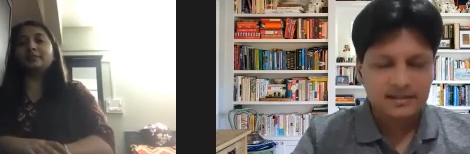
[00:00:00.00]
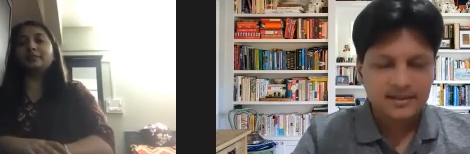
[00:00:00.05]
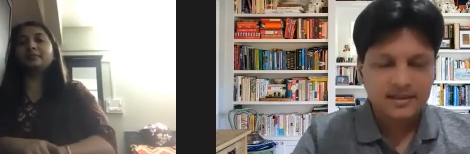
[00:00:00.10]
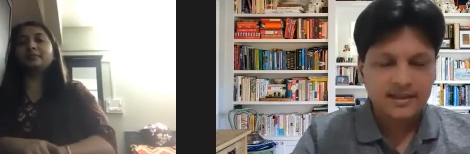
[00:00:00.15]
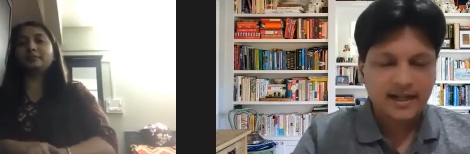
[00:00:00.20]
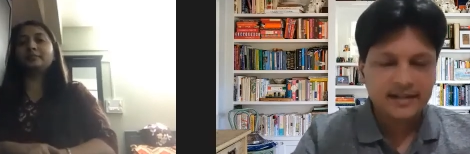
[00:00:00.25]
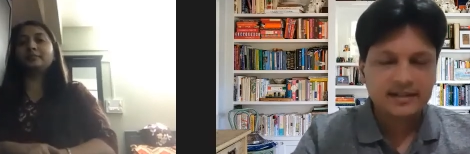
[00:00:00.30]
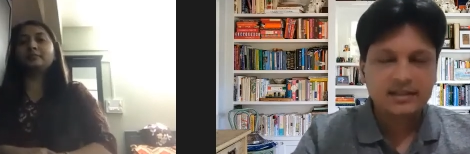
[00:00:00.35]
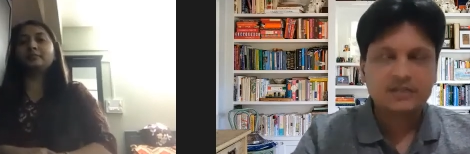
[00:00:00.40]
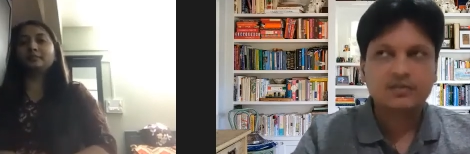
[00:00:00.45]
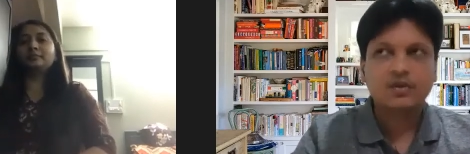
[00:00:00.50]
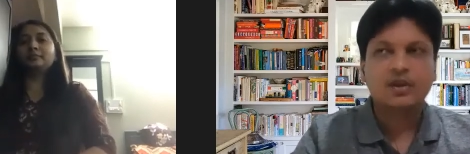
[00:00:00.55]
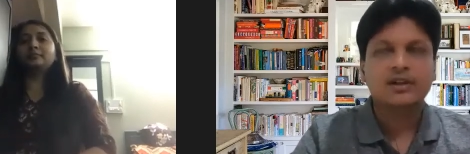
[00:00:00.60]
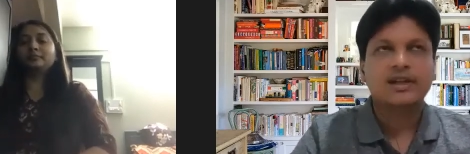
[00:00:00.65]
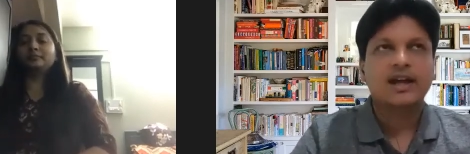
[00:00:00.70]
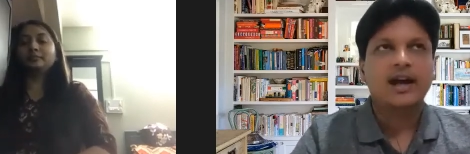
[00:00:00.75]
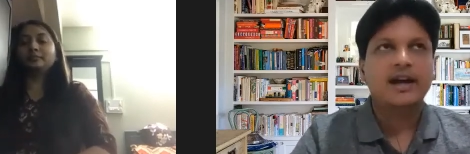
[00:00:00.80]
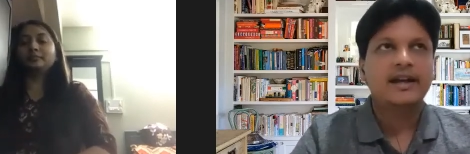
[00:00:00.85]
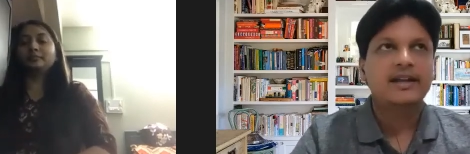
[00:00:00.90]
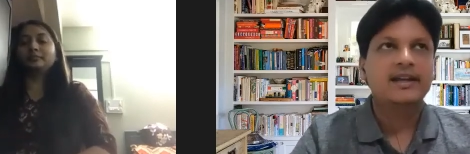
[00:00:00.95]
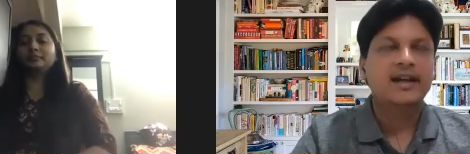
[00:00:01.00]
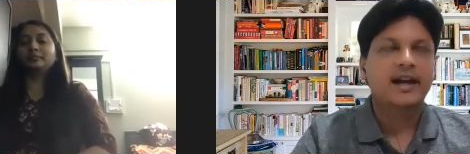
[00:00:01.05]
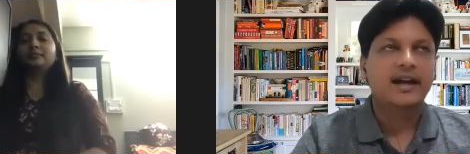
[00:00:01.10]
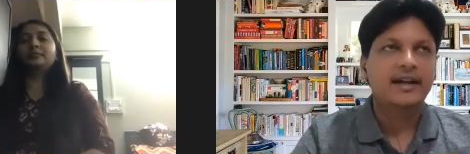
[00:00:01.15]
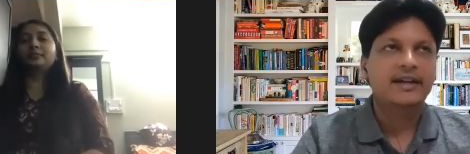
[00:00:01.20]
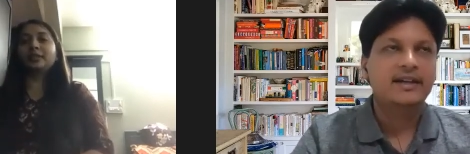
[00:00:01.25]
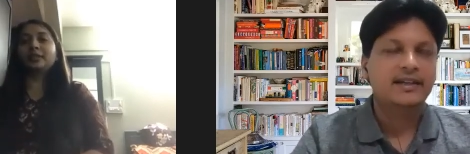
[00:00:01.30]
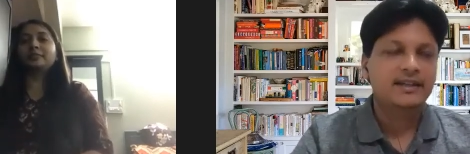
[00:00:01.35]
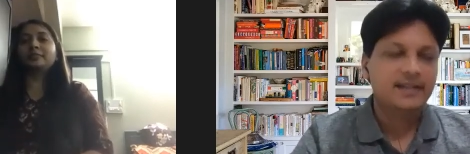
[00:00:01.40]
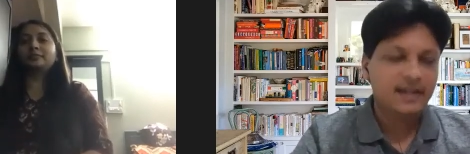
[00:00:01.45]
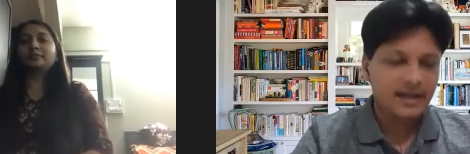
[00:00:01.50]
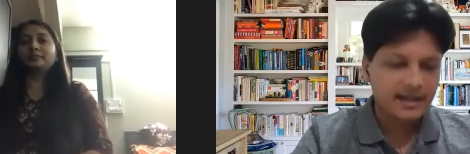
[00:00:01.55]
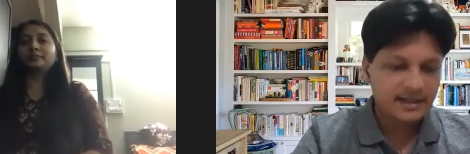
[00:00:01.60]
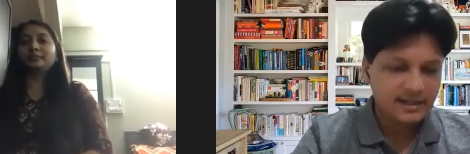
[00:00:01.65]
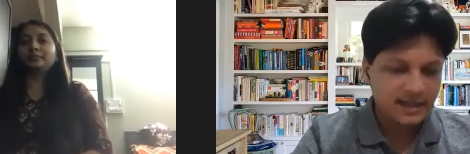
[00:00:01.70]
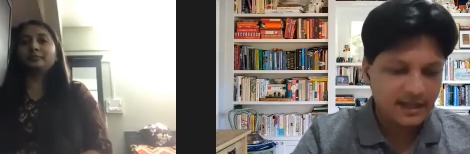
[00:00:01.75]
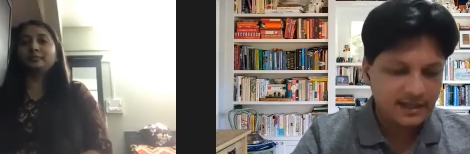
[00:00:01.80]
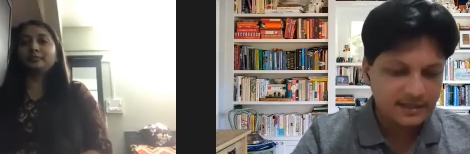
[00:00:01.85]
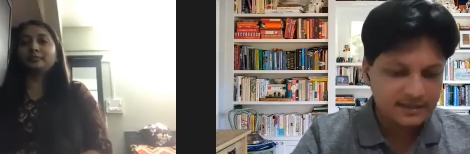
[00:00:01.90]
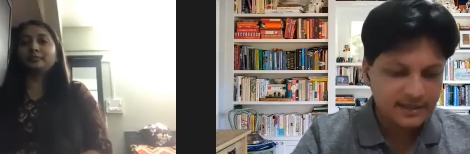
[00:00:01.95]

Speaker 1: that is what i i yeah. I, I,